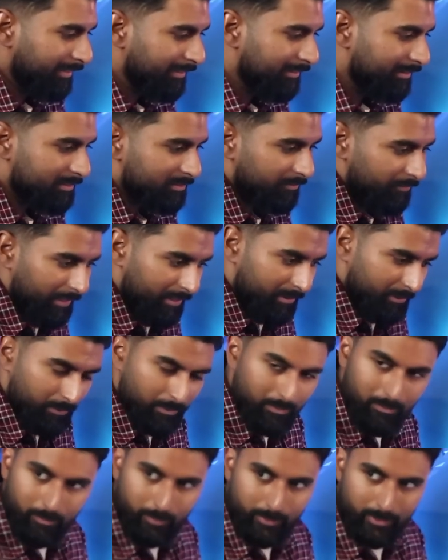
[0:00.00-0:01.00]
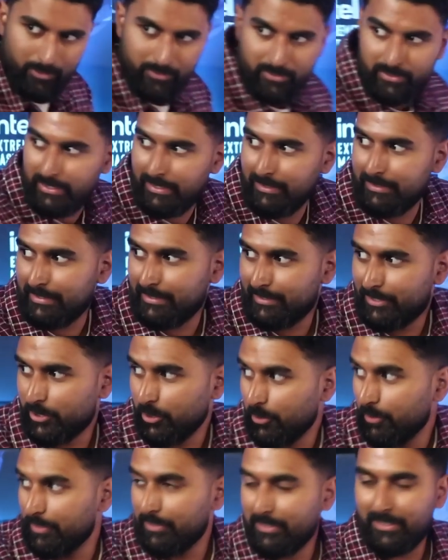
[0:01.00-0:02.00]
think this event, we're seeing
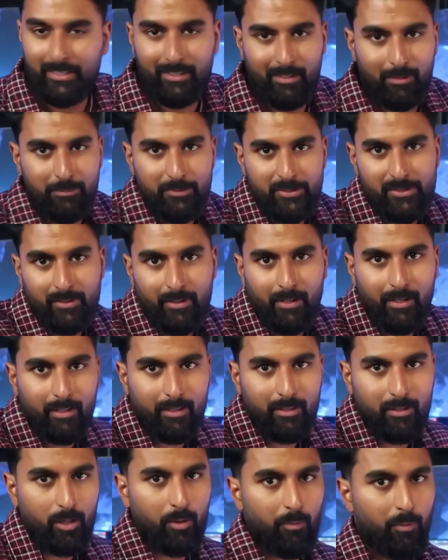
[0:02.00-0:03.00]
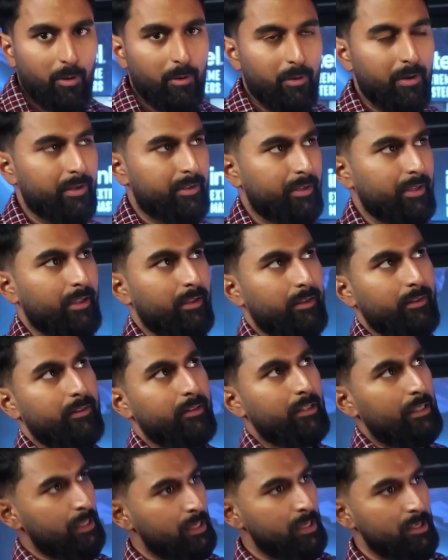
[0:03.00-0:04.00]
certain teams like Heroic and
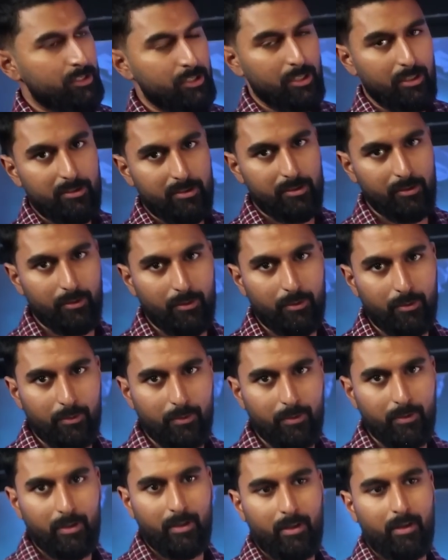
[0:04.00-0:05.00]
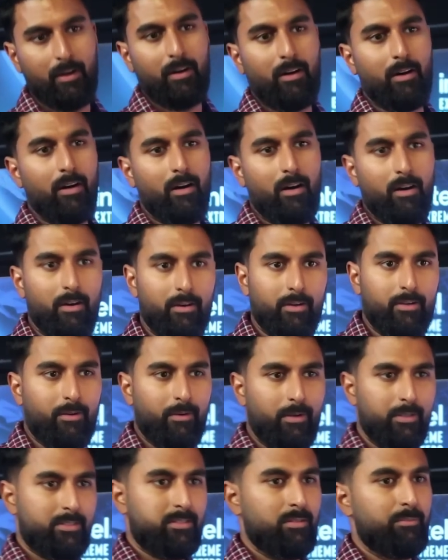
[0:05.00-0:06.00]
G2 are
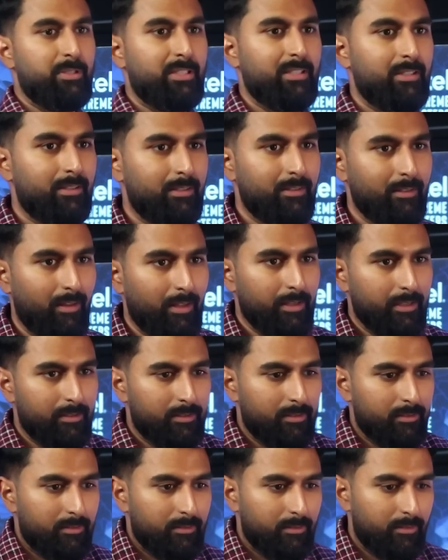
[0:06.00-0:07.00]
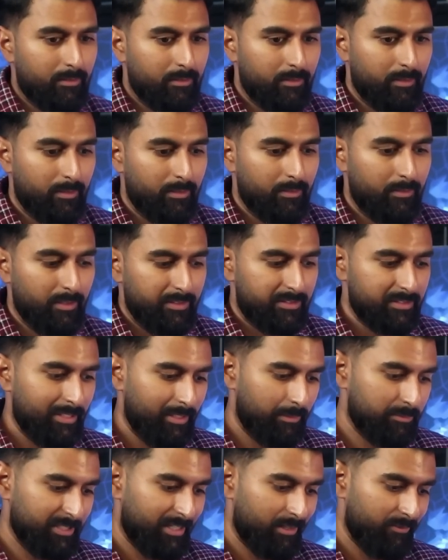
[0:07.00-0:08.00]
going to be like the
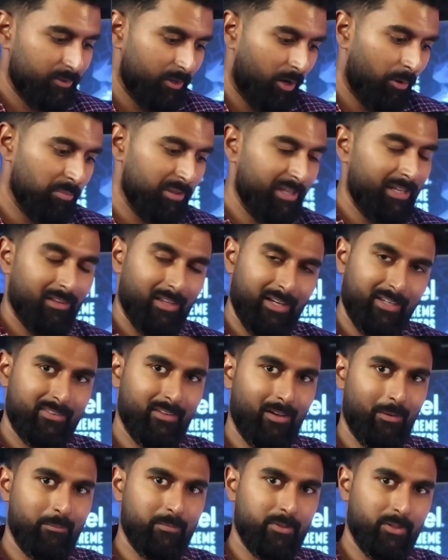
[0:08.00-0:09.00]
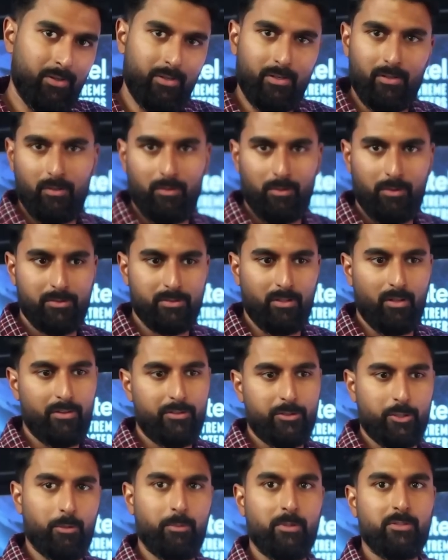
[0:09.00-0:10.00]
teams that if you don't play like them, you're gonna lose all
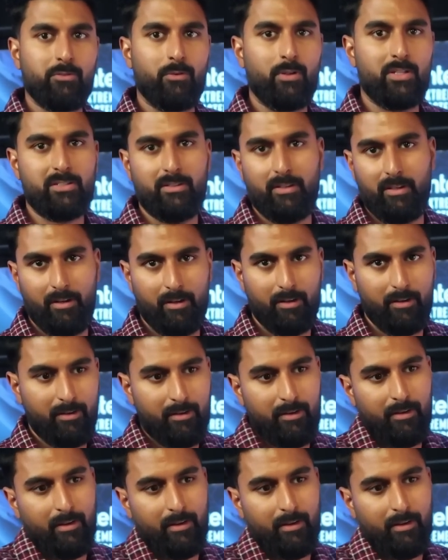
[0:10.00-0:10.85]
the tournaments the rest of the year.